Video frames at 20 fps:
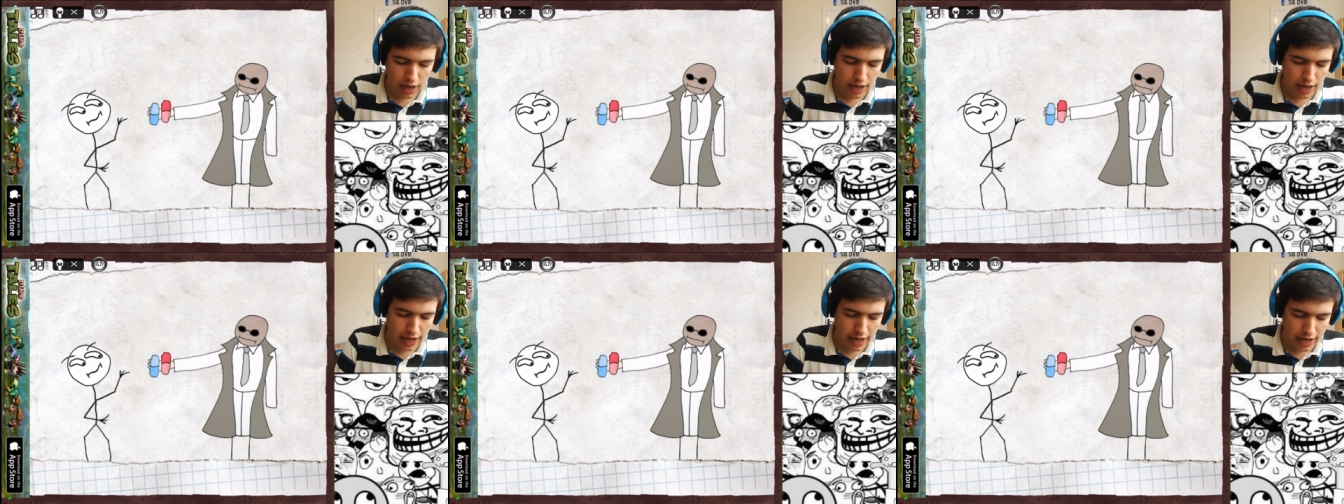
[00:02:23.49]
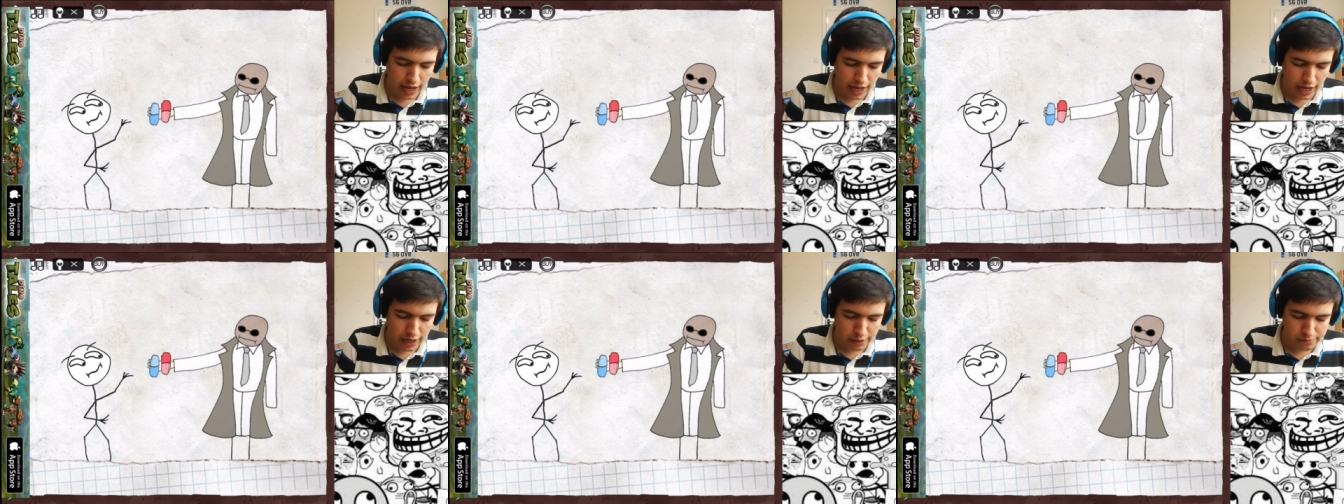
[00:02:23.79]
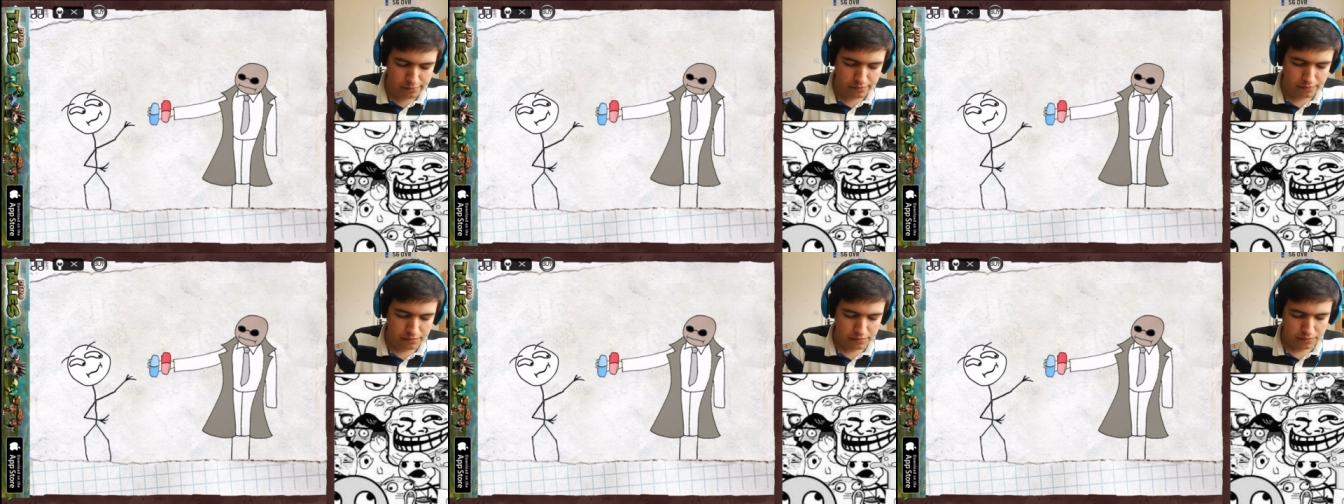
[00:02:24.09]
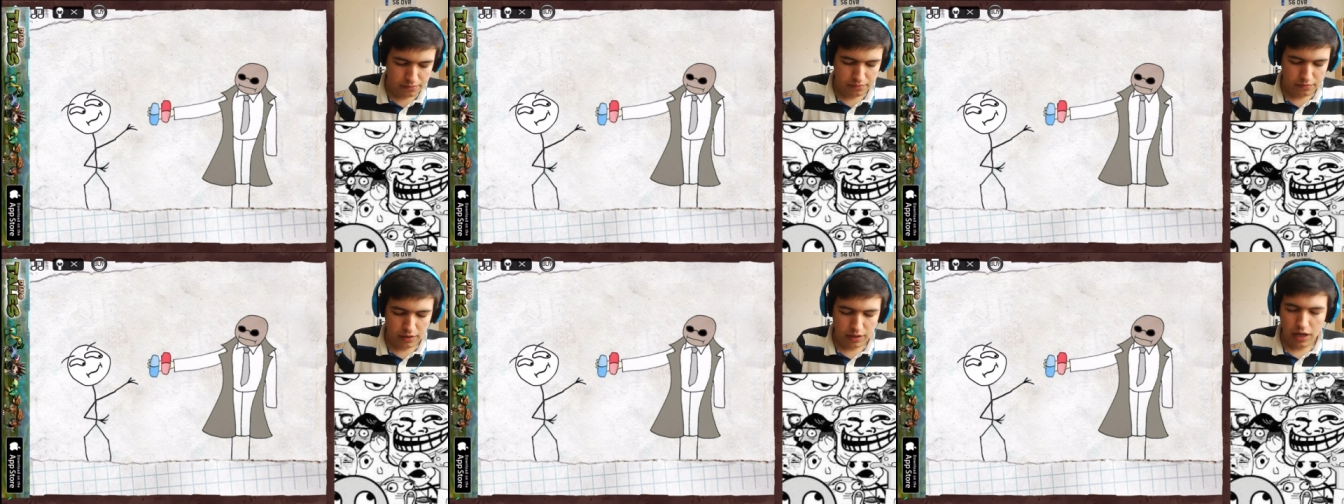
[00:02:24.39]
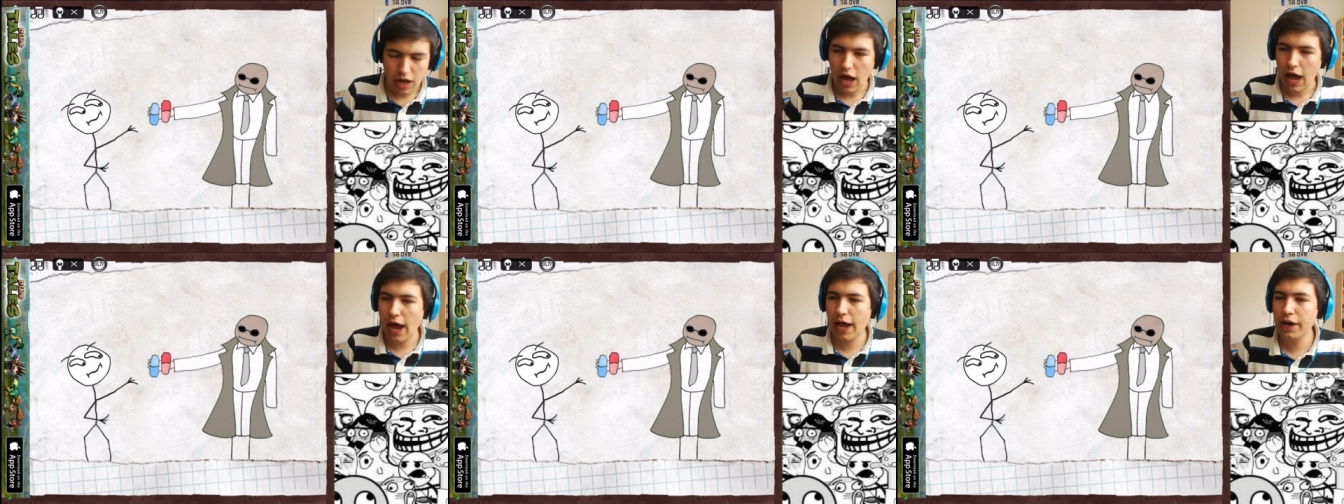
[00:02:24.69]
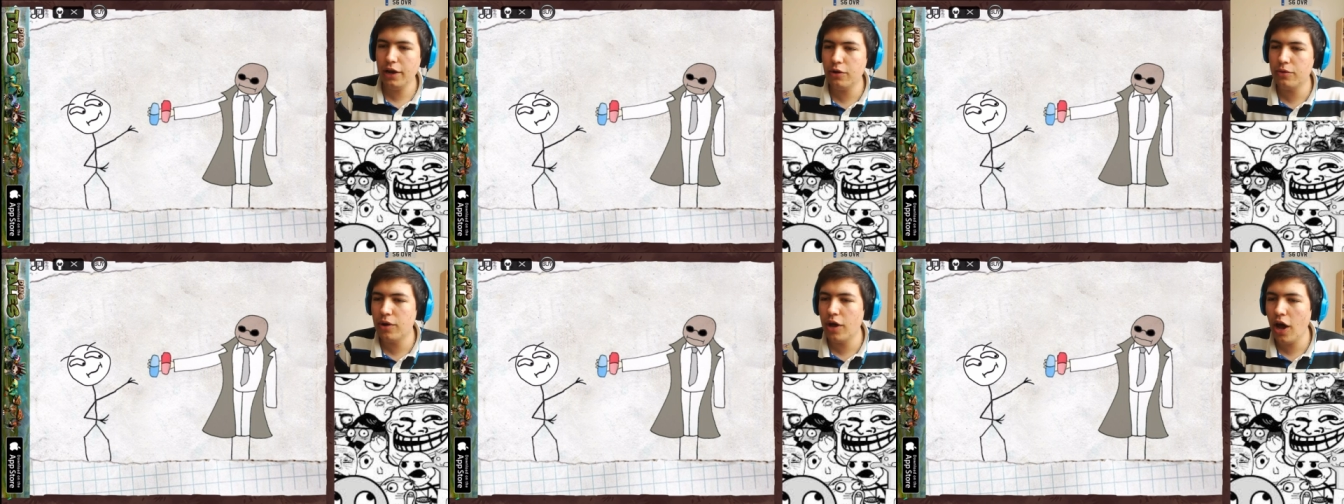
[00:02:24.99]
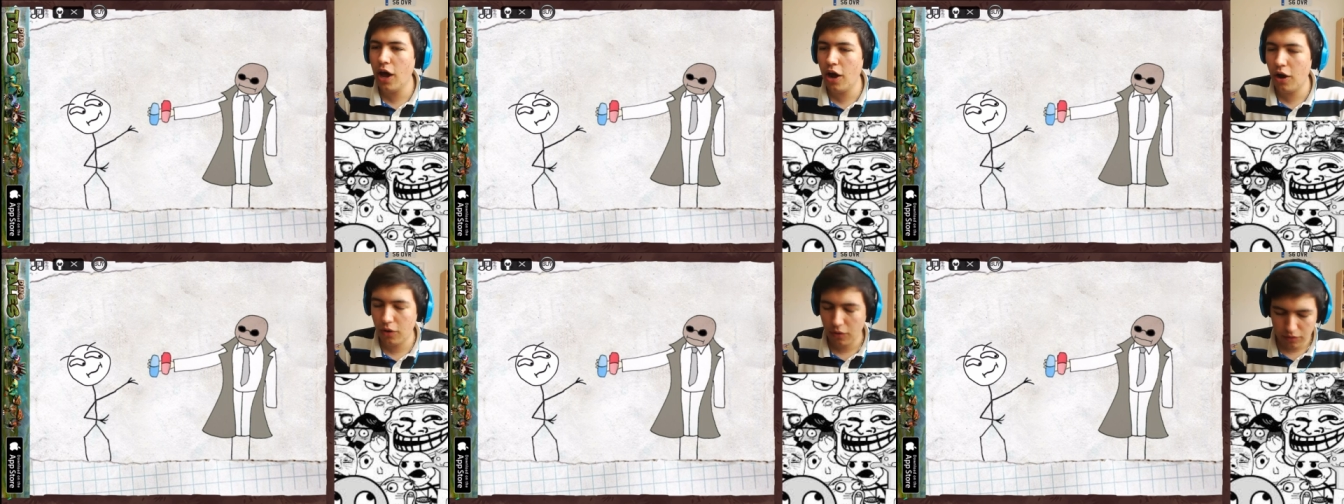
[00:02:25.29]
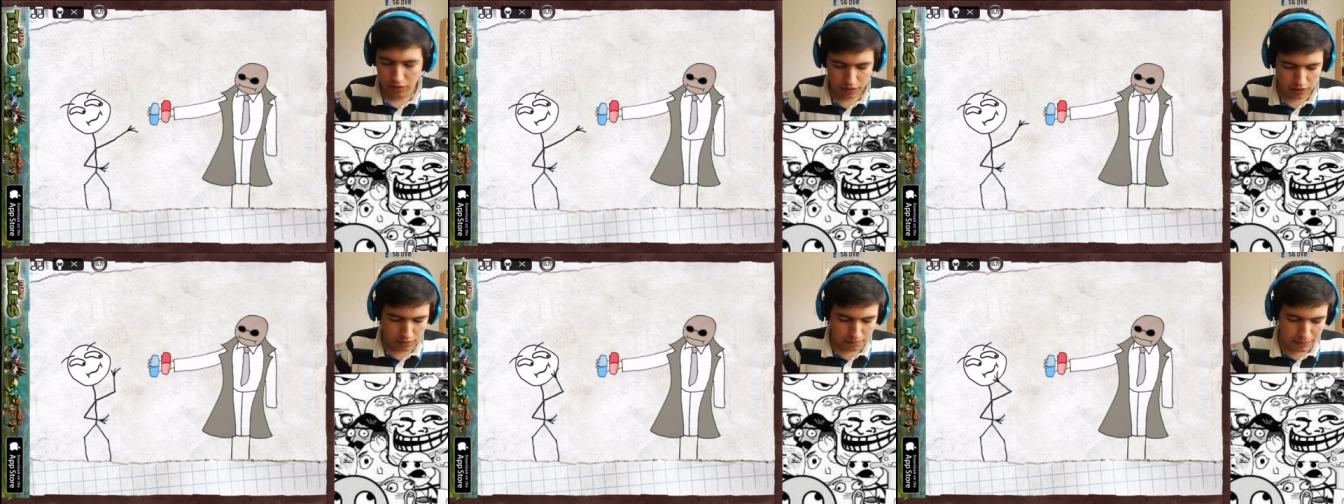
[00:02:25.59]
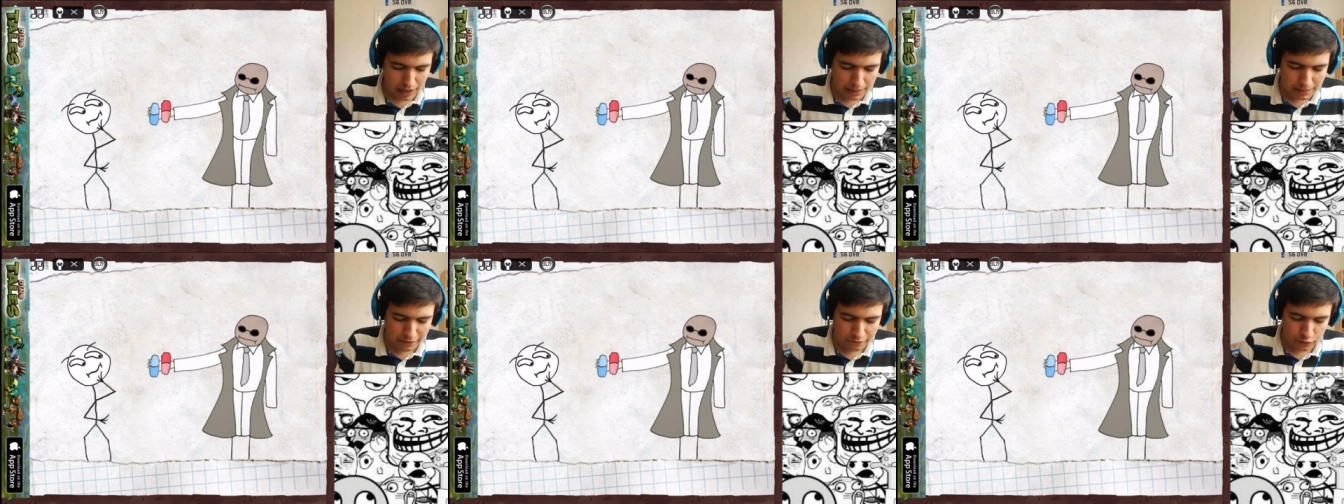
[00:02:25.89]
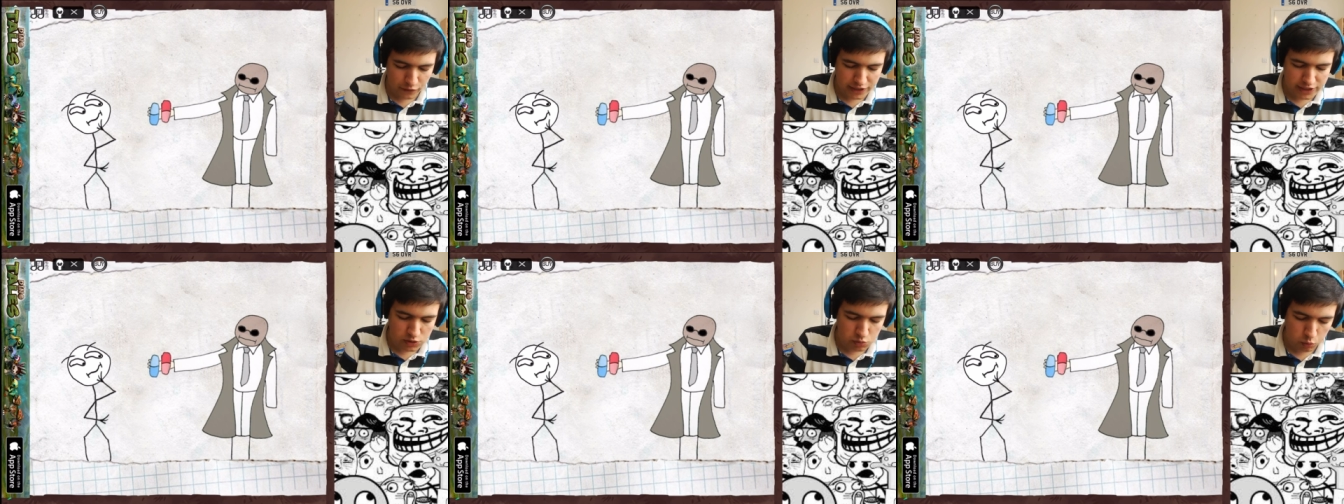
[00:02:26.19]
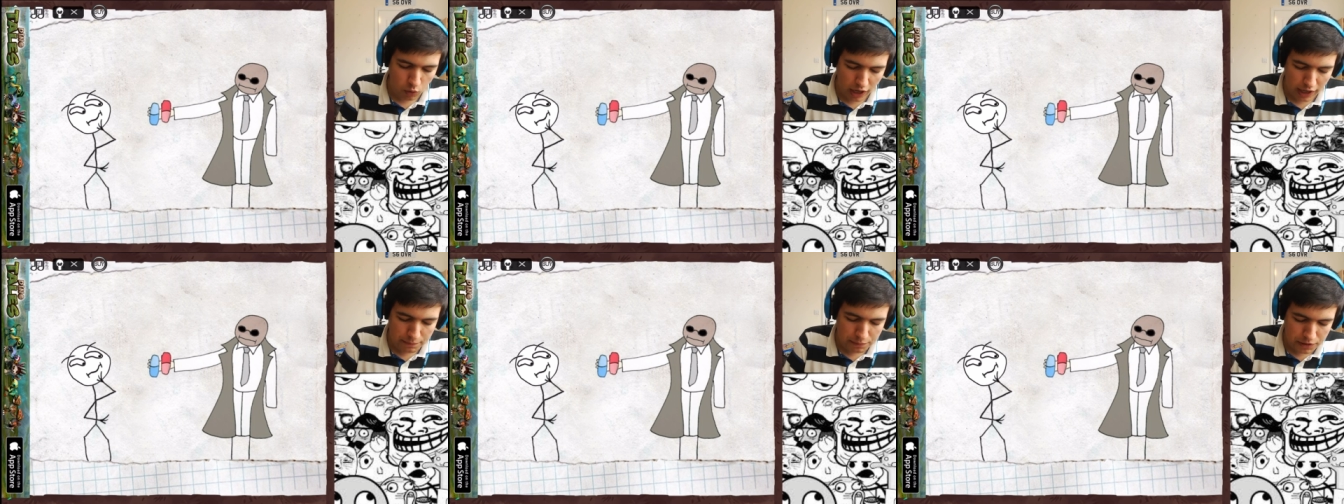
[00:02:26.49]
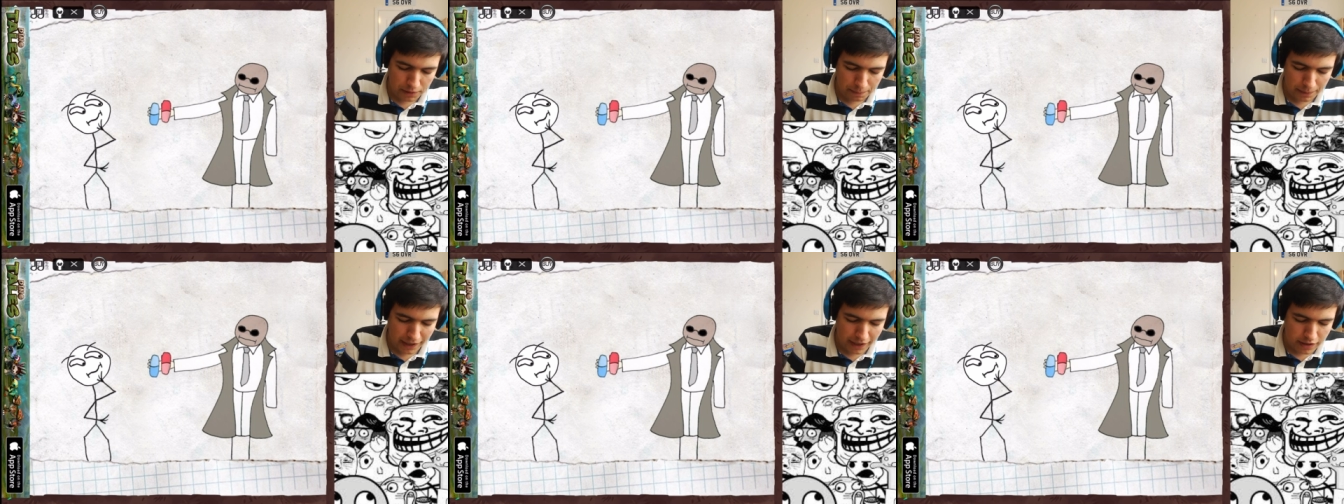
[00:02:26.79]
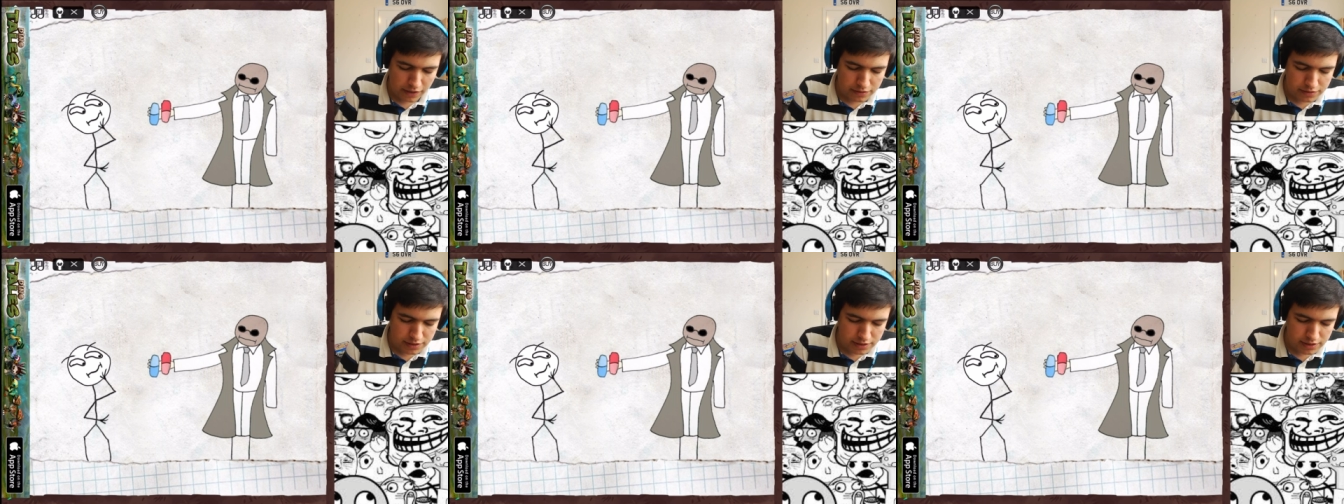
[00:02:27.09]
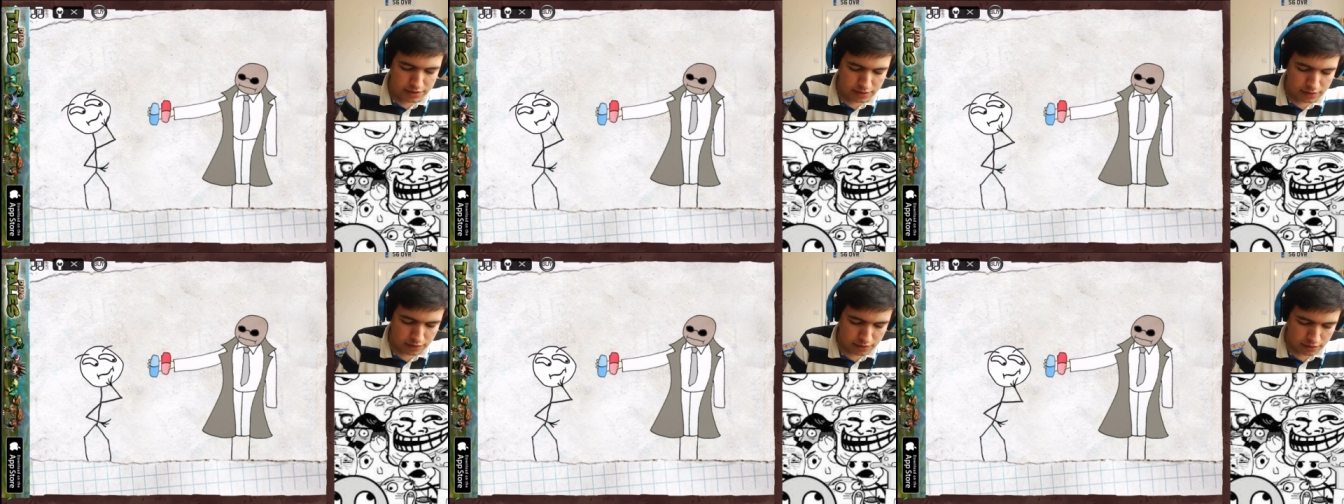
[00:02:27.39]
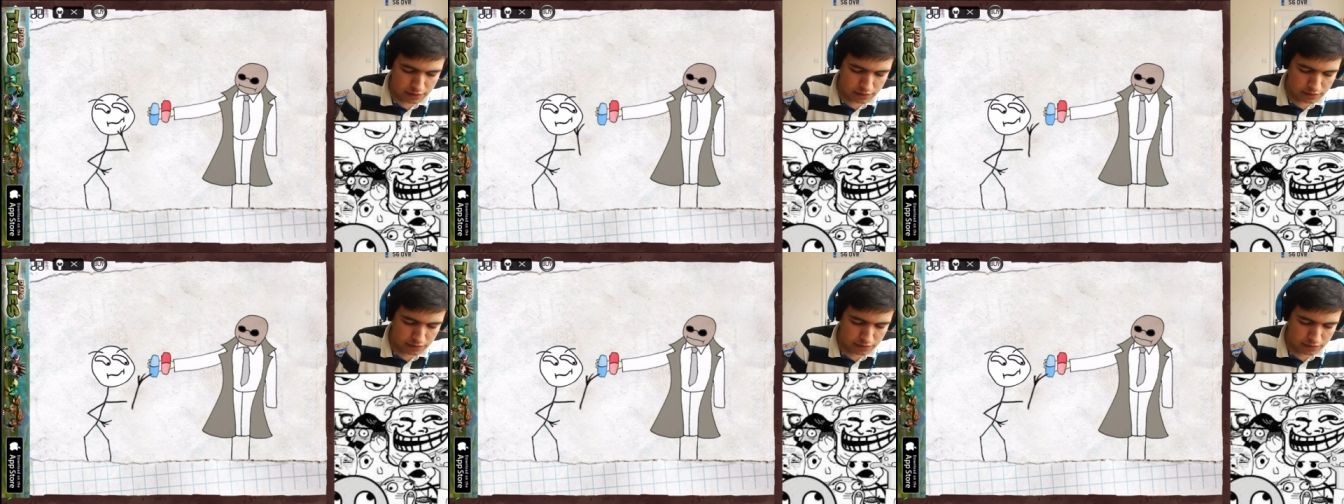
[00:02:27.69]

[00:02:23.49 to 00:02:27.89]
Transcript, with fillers: Um, I don't know. Maybe if we swipe the pills?